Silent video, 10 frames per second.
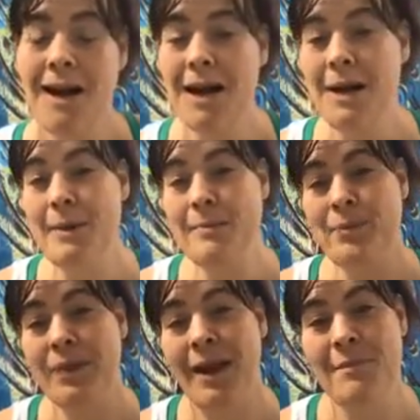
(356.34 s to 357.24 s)

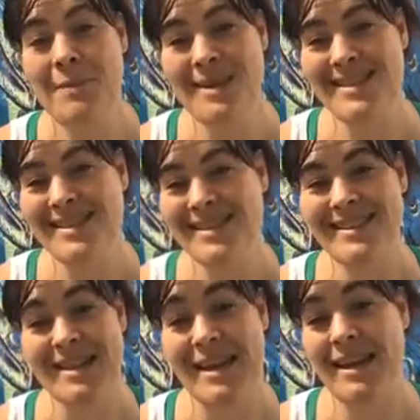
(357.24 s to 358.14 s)
I miss
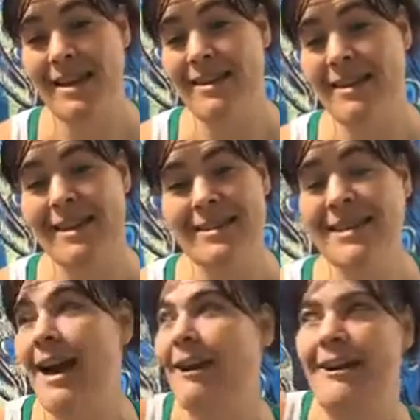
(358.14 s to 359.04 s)
seeing the
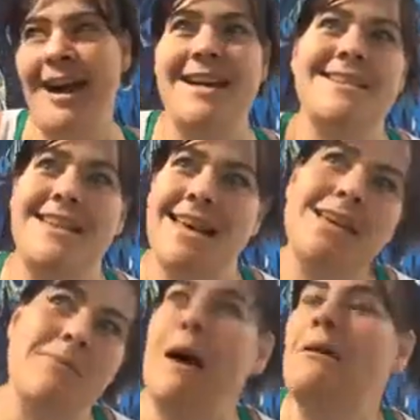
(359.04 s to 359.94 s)
entire
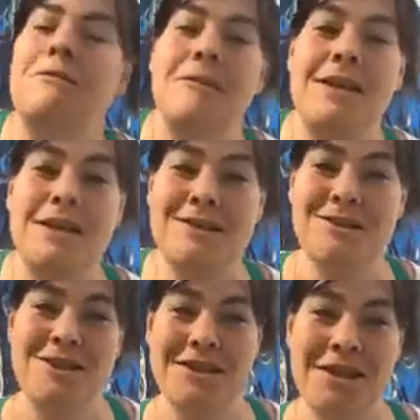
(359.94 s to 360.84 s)
Cascade Mountain
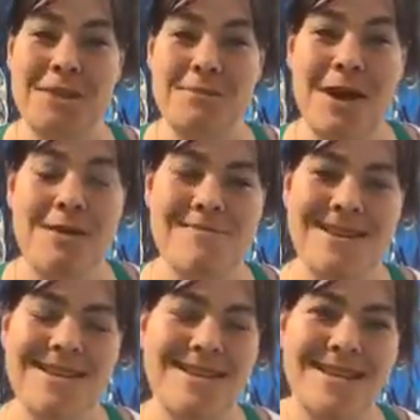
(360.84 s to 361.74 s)
Range, and
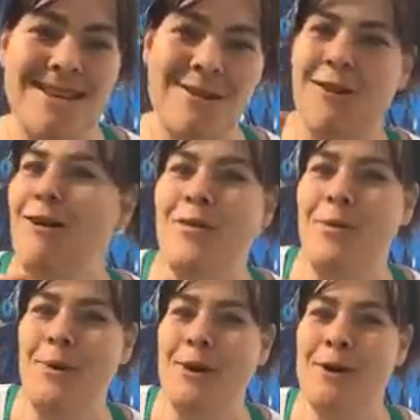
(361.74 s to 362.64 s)
I miss seeing
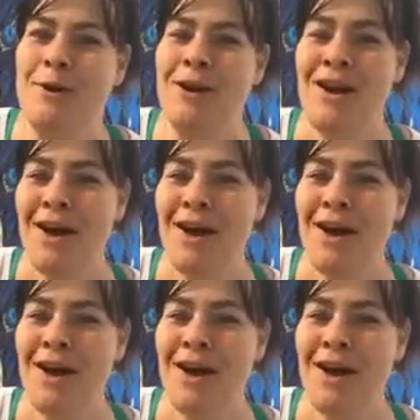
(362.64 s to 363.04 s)
all the weird